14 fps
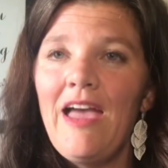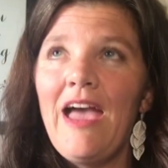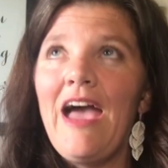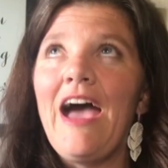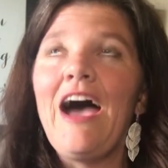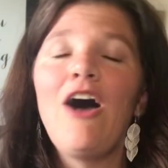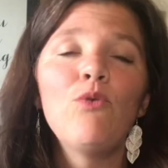
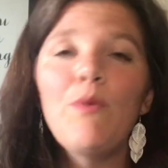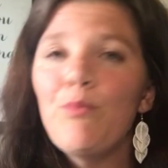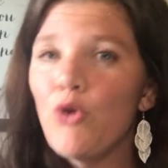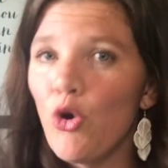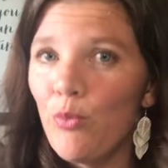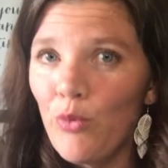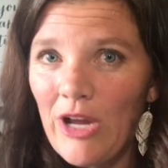How
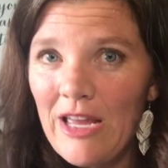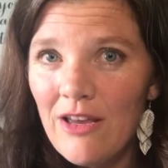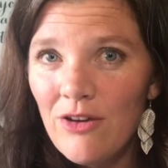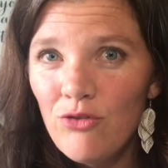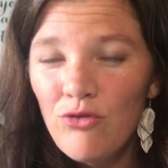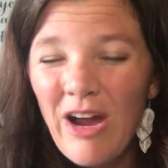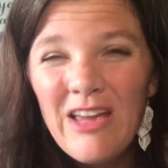appropriate,
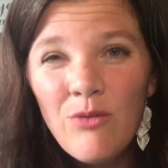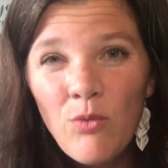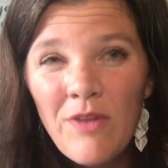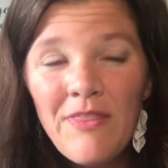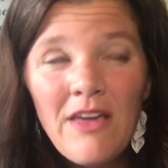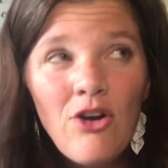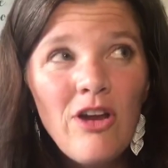right? When
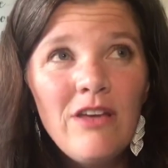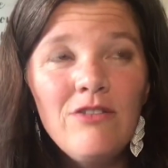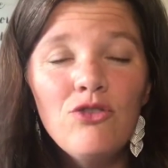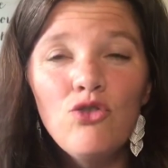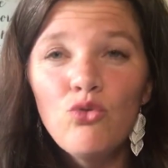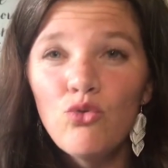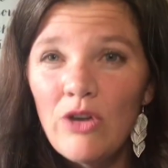there is
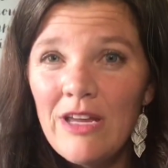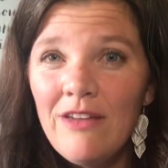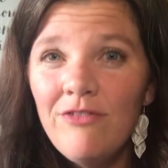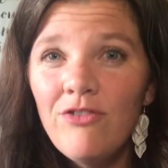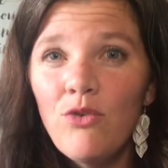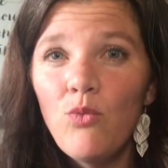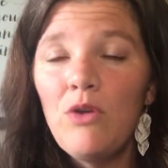
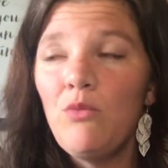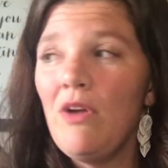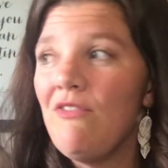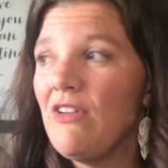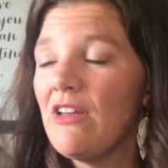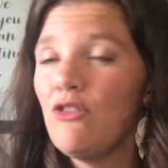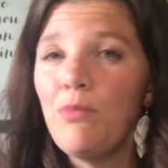grief, when we've
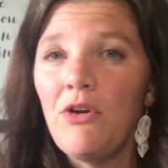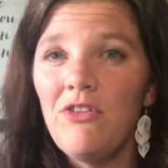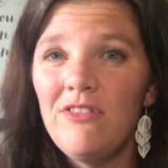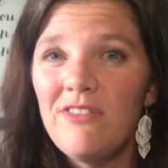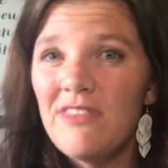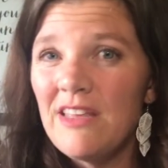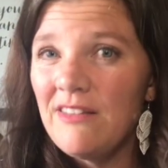
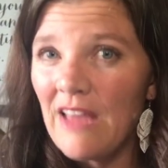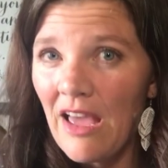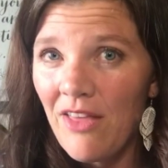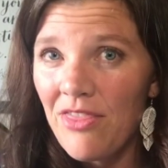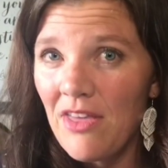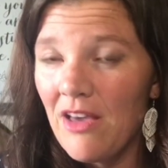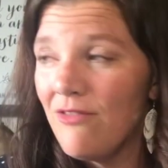experienced the death
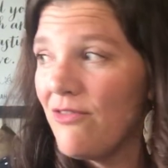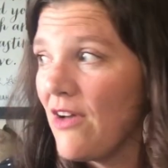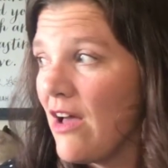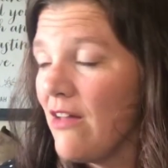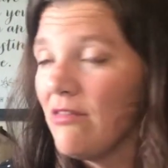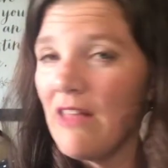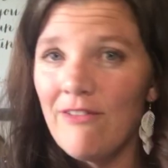of a
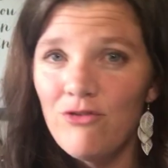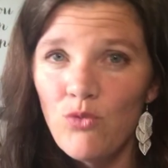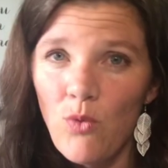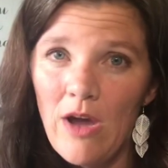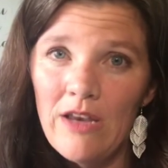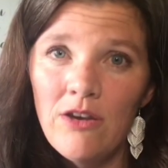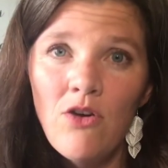loved
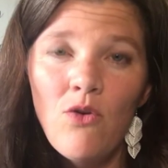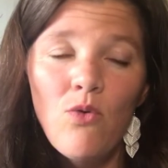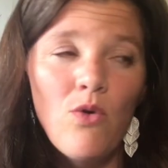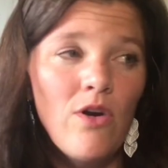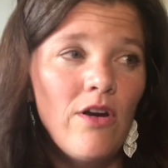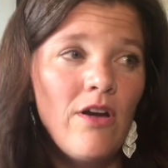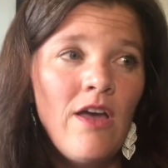one
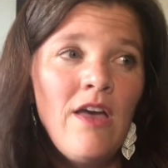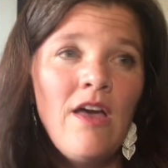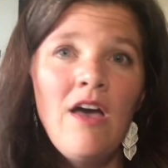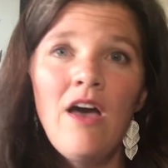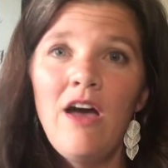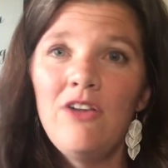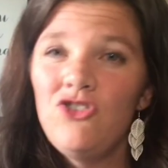or
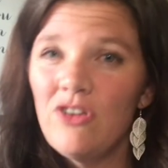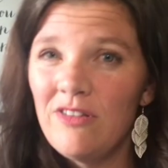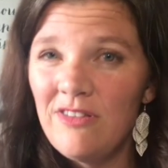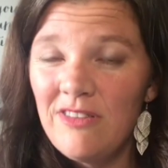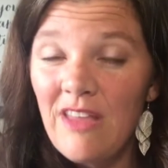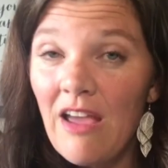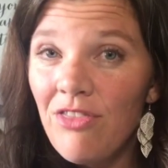just
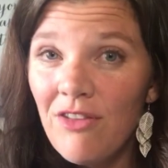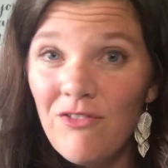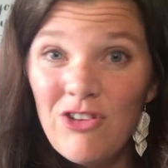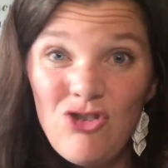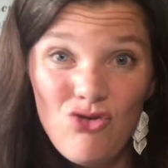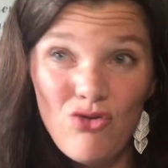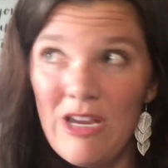death of a
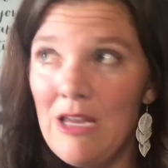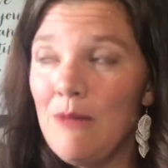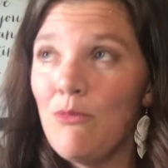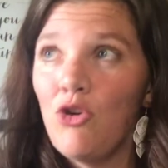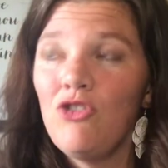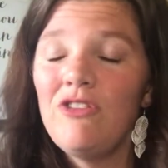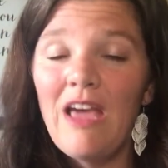dream
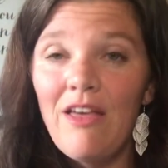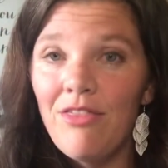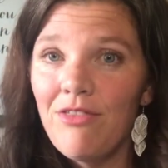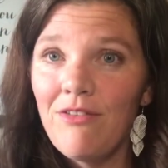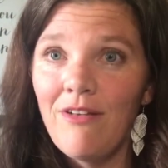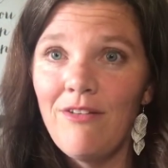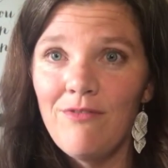or death
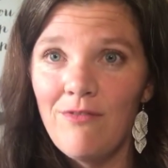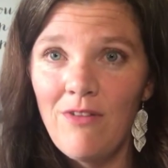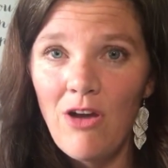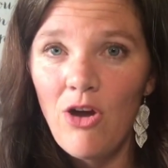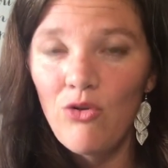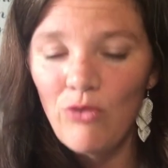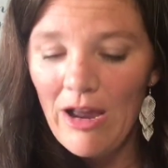of
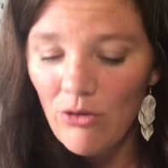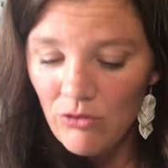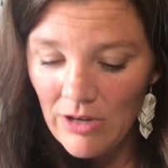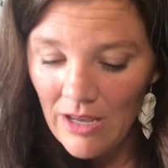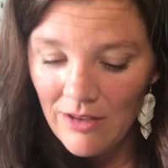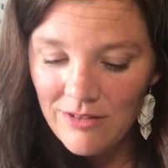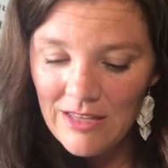around
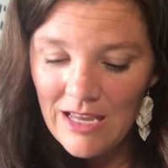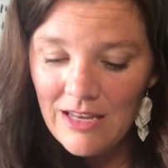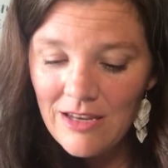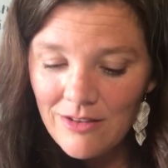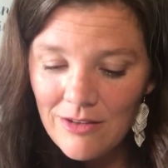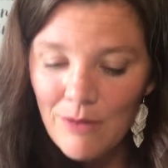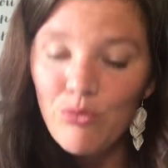us, it
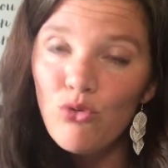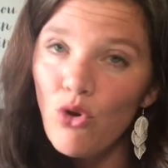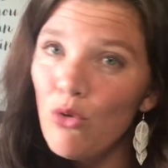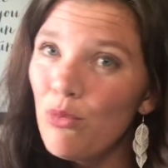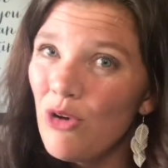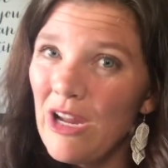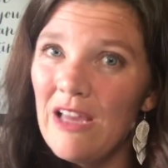is
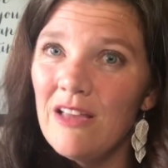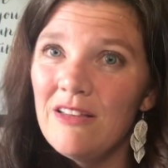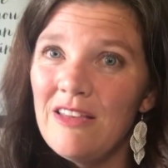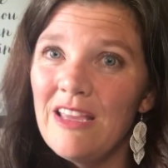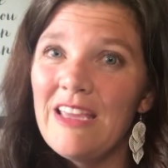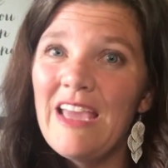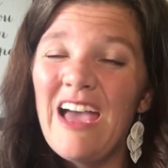appropriate to get